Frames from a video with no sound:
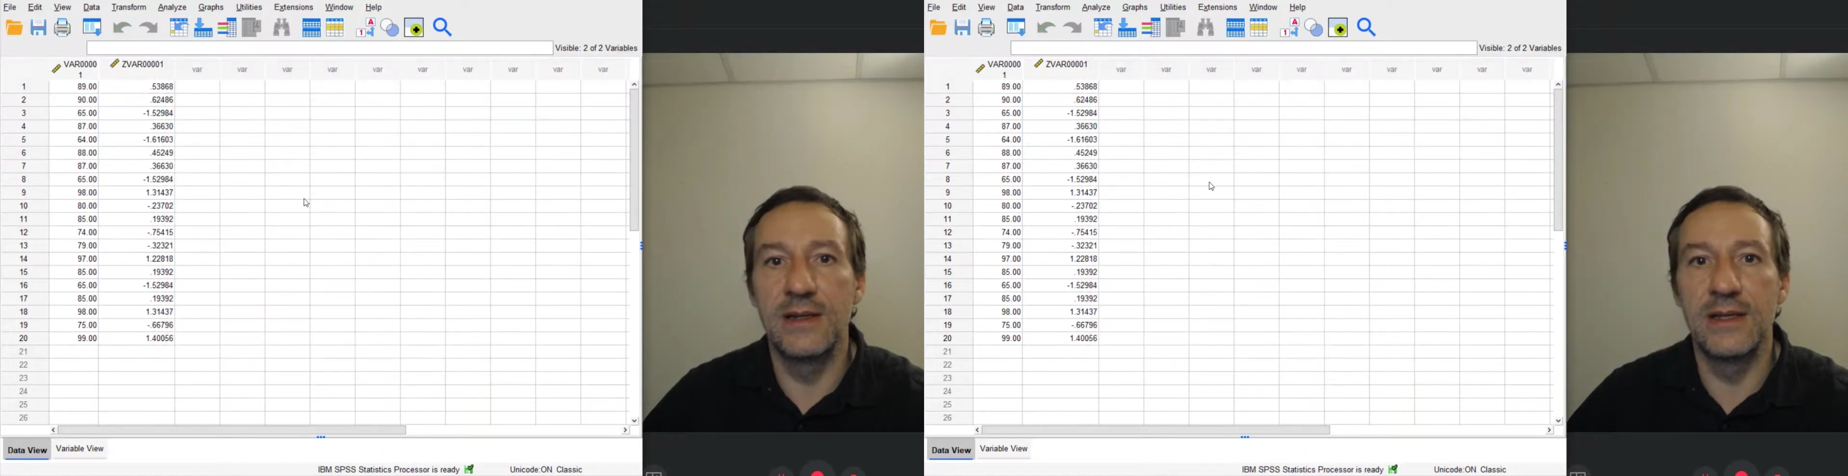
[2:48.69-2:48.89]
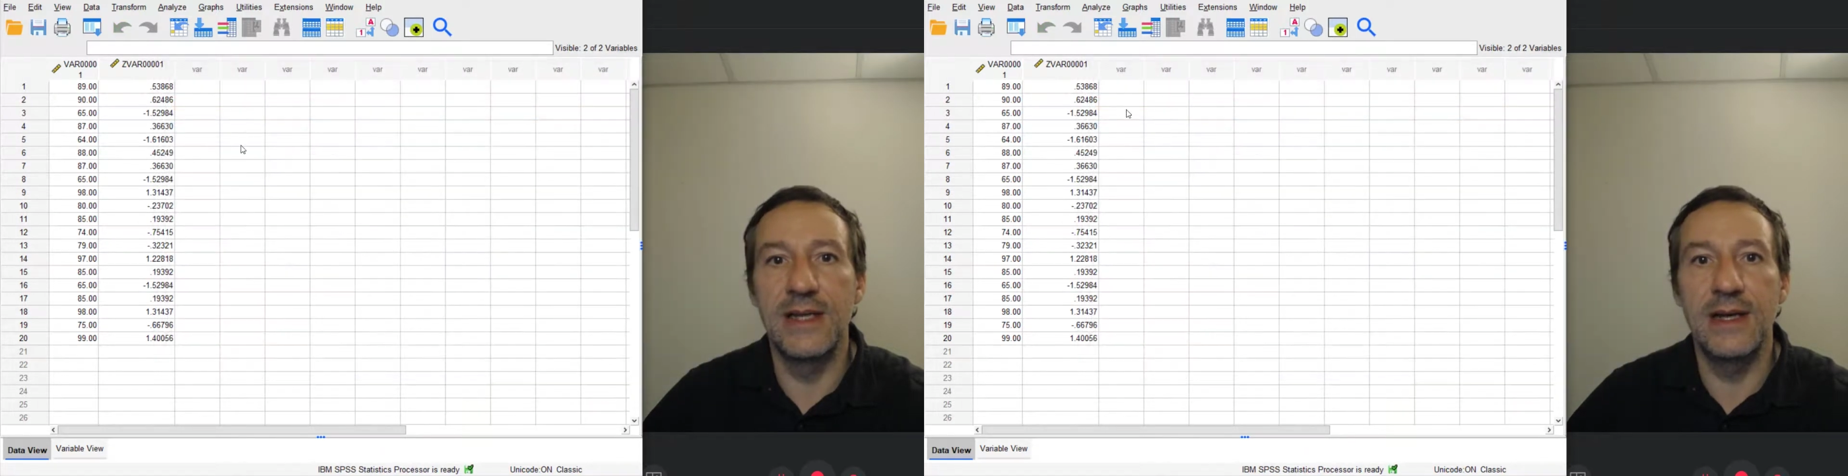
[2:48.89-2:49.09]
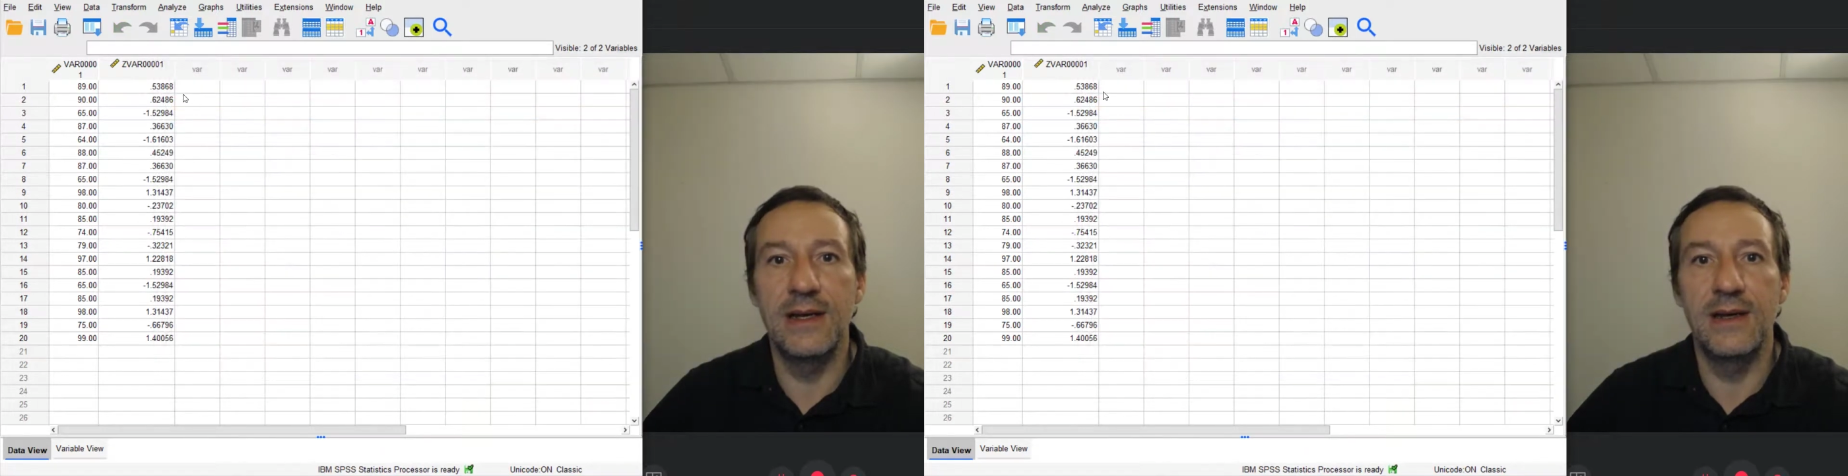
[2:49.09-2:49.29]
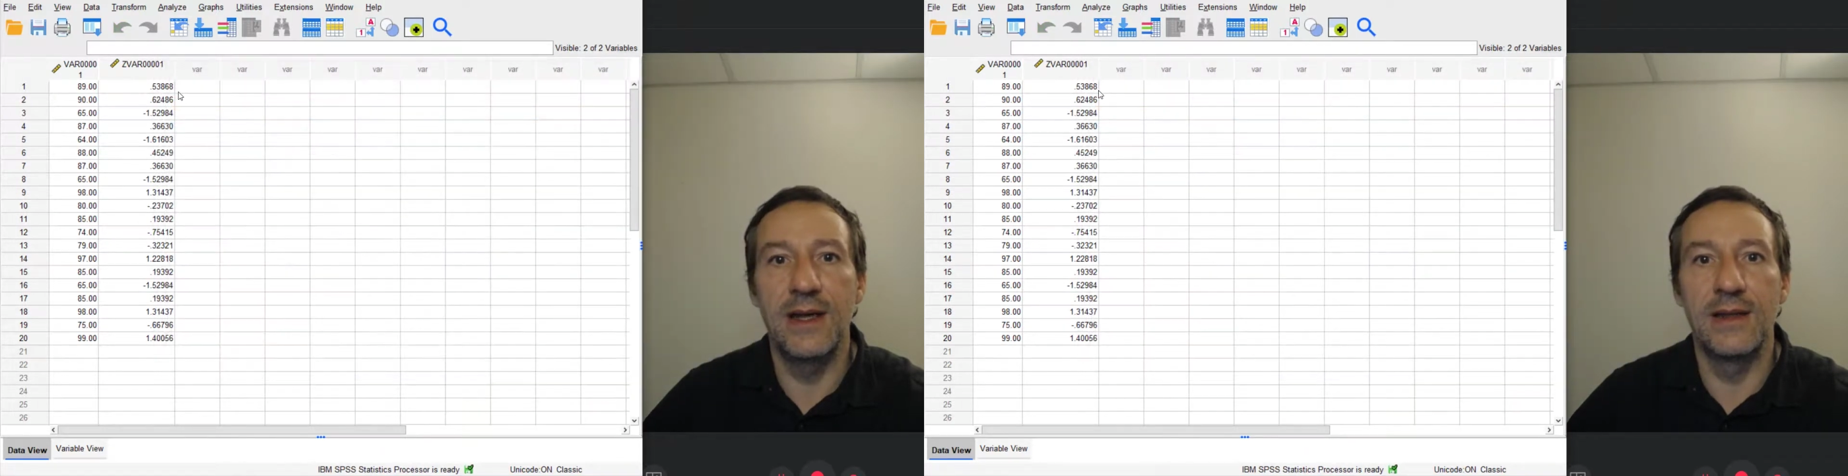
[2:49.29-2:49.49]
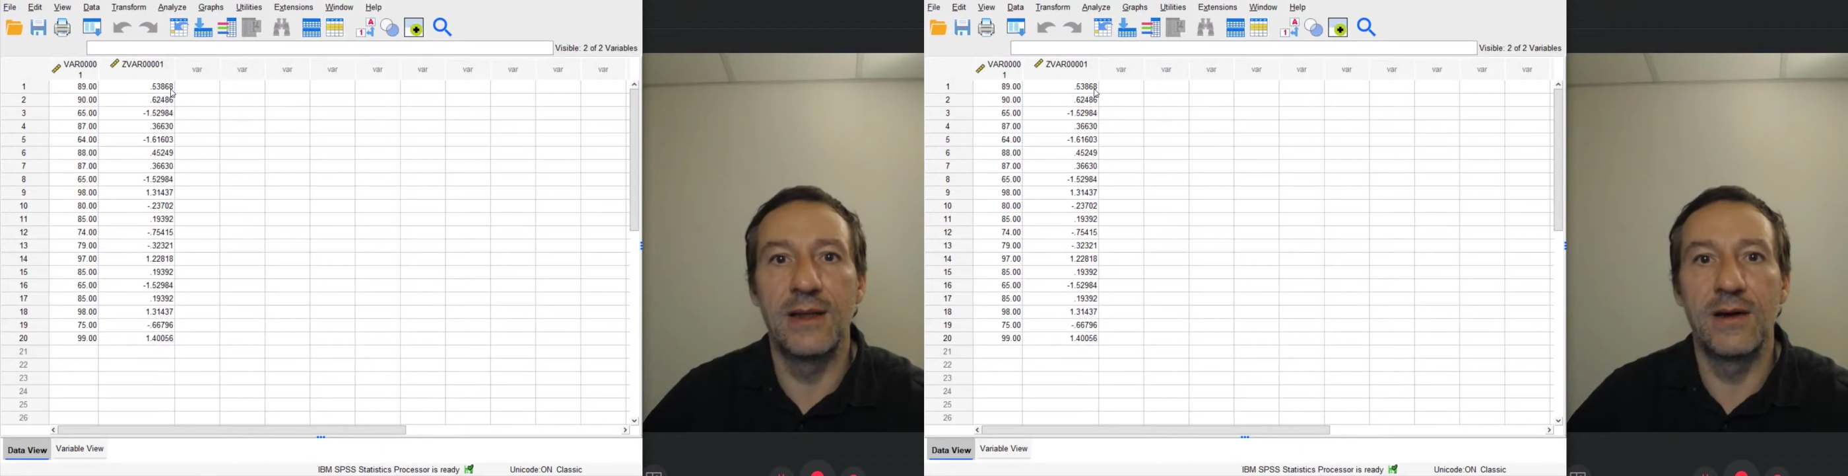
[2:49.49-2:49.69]
data,
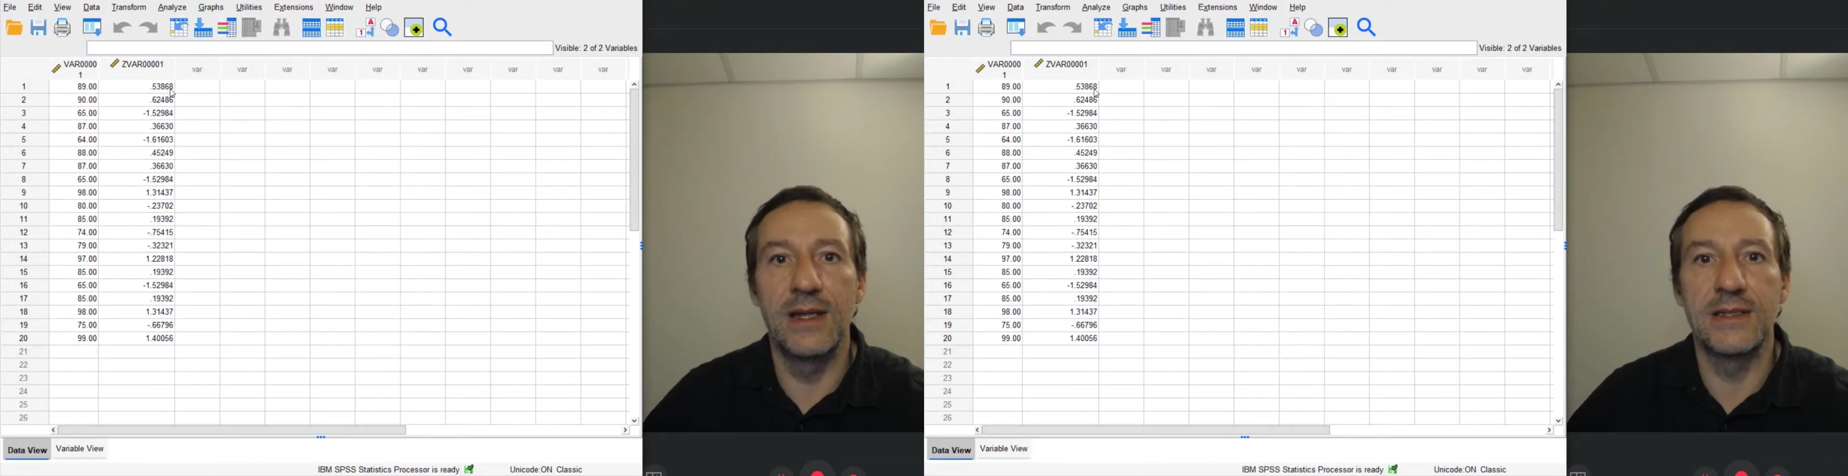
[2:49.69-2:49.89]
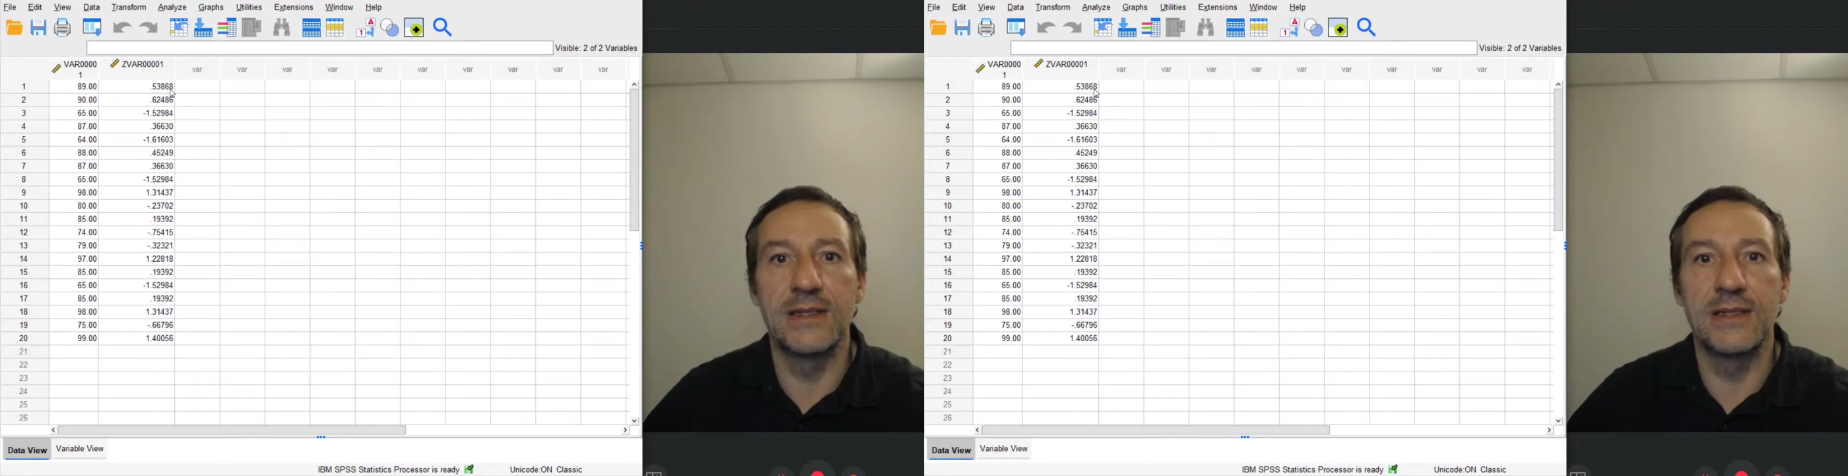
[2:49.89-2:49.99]
and there it is.